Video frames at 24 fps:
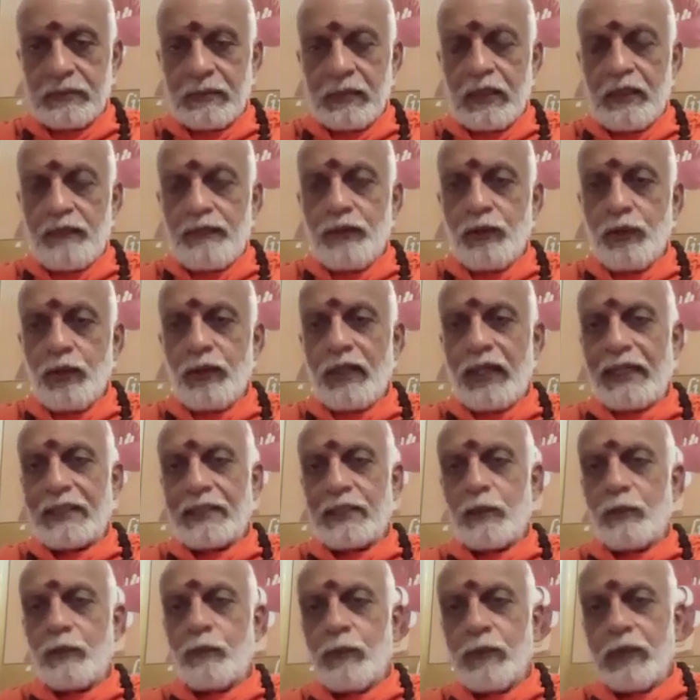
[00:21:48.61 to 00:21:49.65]
If you look at
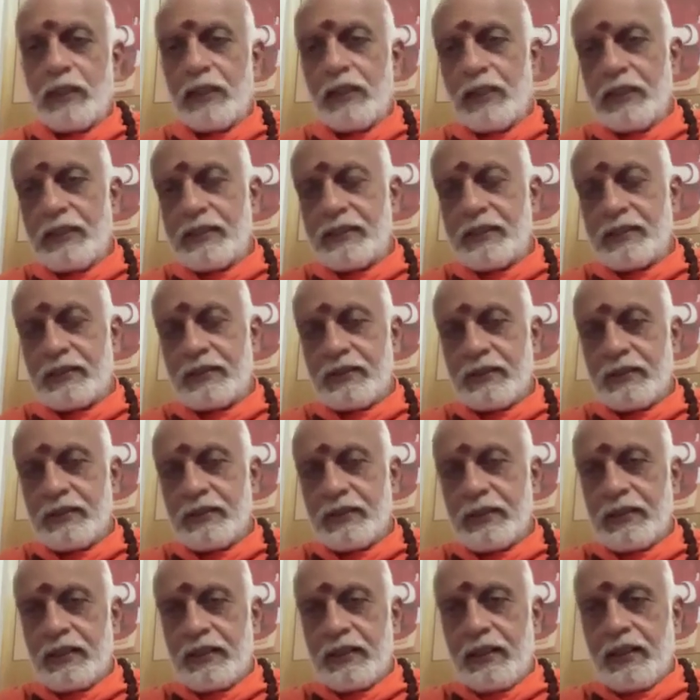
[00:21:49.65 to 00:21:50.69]
the words,
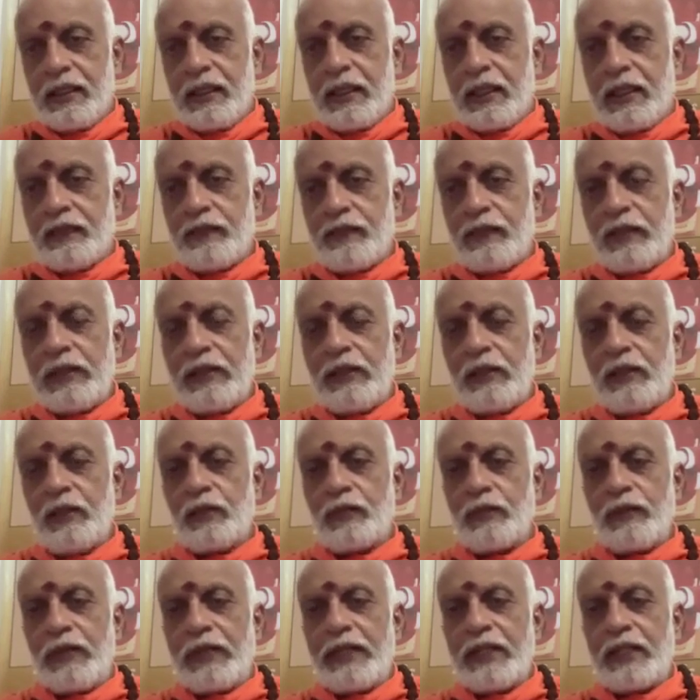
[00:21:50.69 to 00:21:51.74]
it will
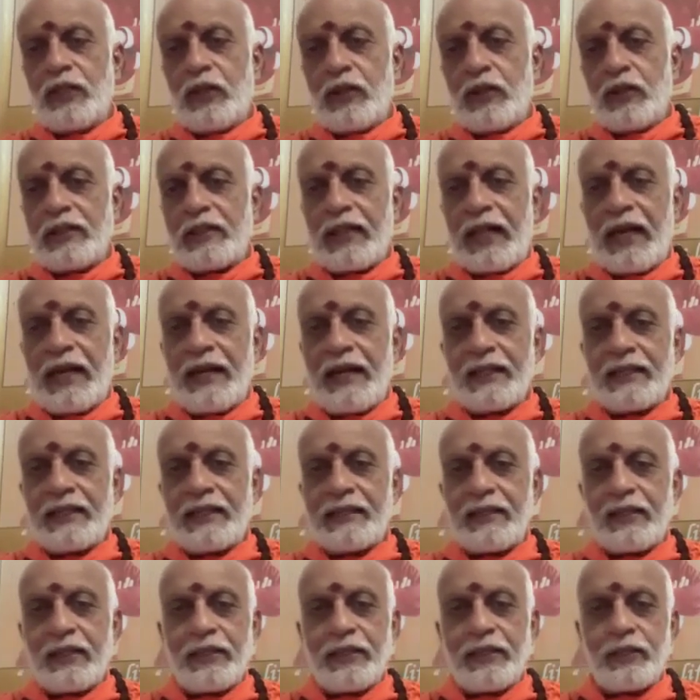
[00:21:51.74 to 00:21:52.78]
look very
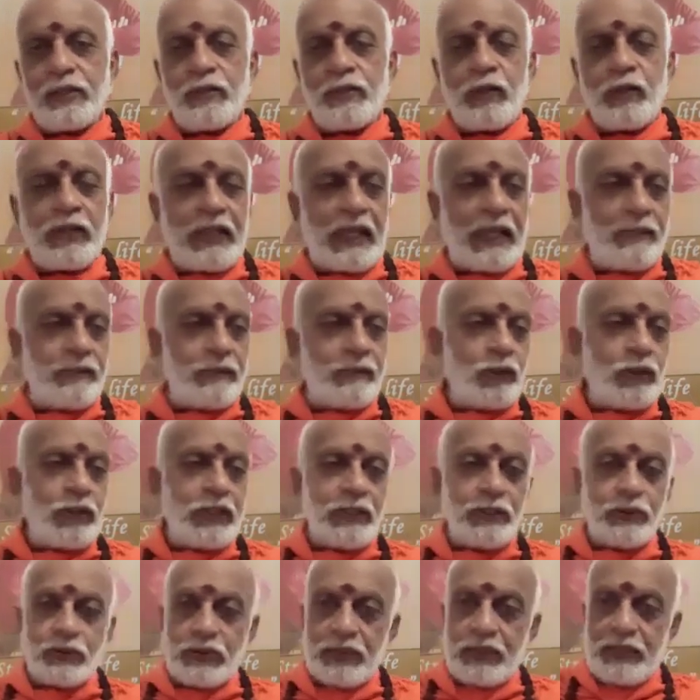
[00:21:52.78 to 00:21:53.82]
contradictory to what I am going
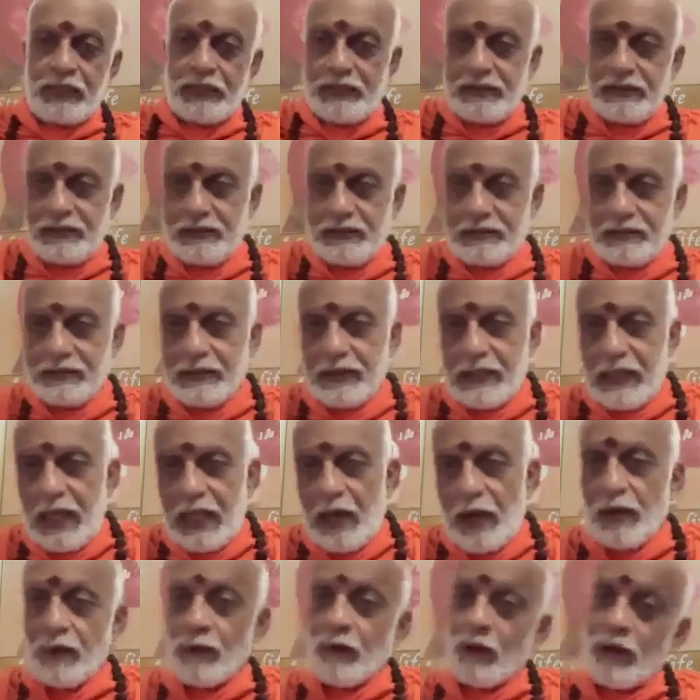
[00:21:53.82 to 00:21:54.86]
to say,
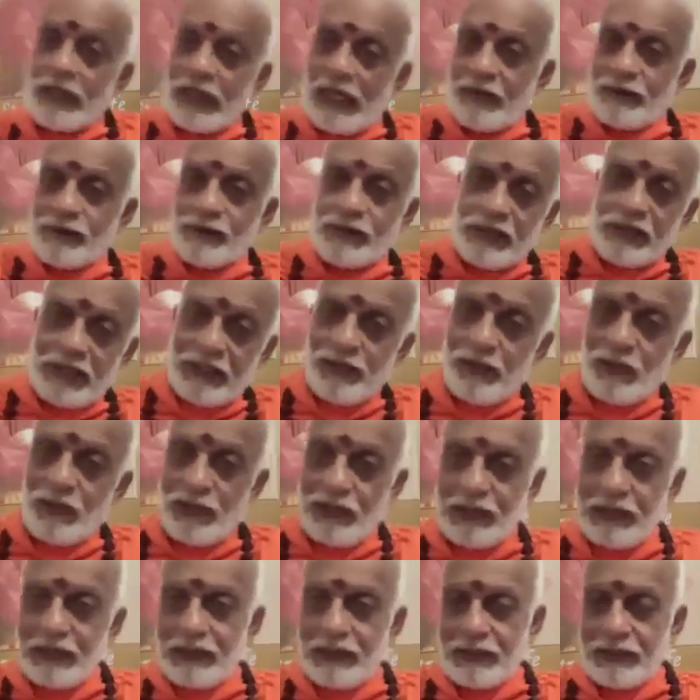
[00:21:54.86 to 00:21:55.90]
or what I have said
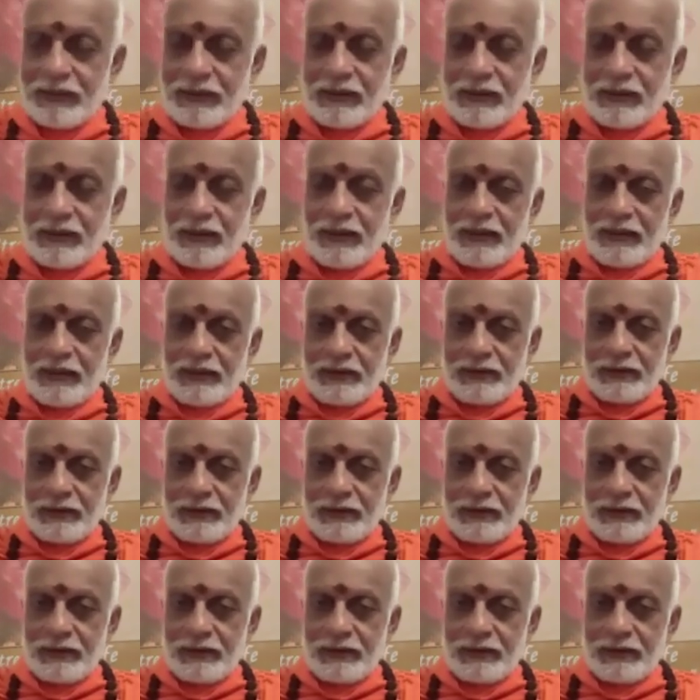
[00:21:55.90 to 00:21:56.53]
already yesterday.